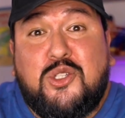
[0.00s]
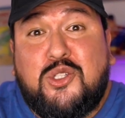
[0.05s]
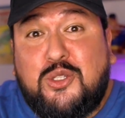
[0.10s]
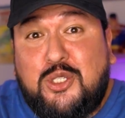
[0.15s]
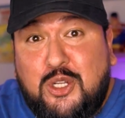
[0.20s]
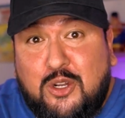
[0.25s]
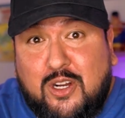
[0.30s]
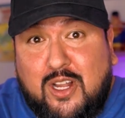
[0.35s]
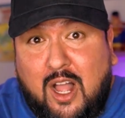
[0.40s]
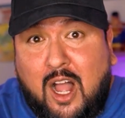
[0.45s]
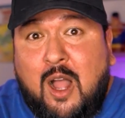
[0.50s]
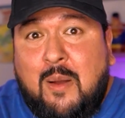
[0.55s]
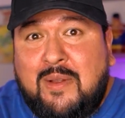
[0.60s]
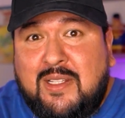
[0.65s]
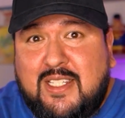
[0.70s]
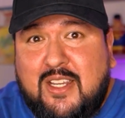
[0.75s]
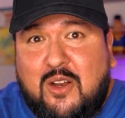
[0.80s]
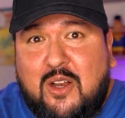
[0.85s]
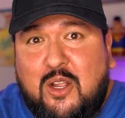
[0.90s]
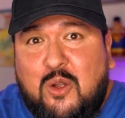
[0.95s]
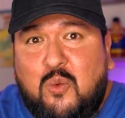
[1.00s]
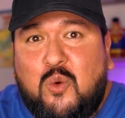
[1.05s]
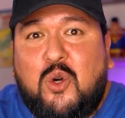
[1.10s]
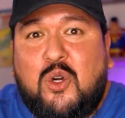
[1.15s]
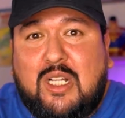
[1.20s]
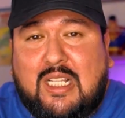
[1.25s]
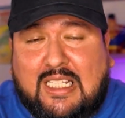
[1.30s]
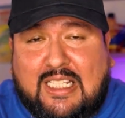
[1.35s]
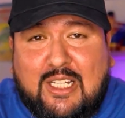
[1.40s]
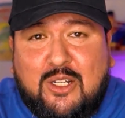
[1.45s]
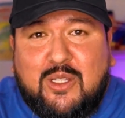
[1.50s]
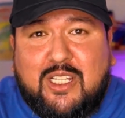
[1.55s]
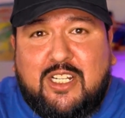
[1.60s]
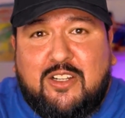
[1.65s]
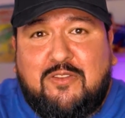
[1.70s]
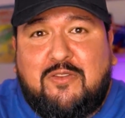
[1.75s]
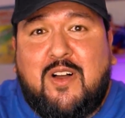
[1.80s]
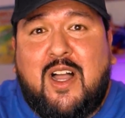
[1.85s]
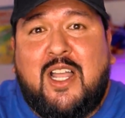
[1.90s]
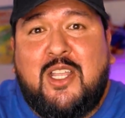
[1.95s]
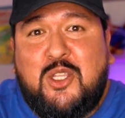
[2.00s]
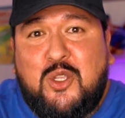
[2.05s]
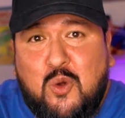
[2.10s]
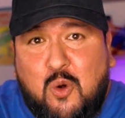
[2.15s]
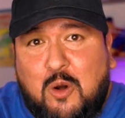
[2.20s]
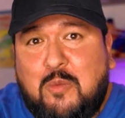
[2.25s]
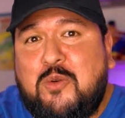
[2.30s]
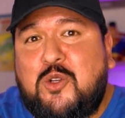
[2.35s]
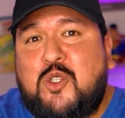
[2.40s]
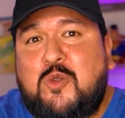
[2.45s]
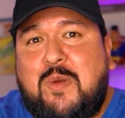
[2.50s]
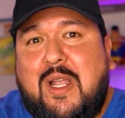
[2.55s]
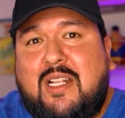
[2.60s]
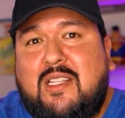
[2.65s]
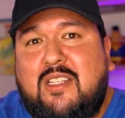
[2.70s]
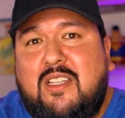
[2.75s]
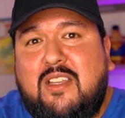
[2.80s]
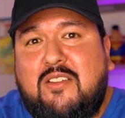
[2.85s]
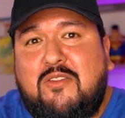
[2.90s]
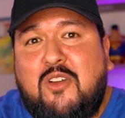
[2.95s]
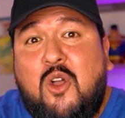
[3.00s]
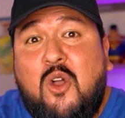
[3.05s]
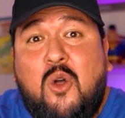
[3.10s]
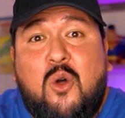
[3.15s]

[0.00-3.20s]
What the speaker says: your commentary will clearly define your perspective